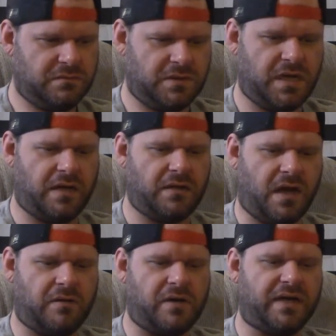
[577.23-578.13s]
and I
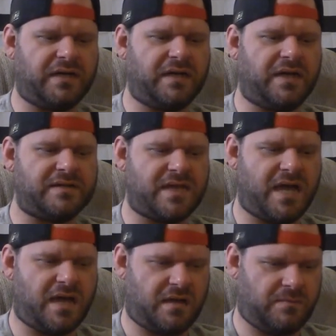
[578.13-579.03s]
I recognize
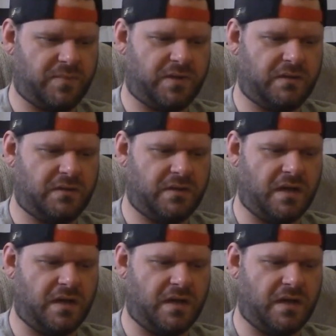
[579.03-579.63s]
that, but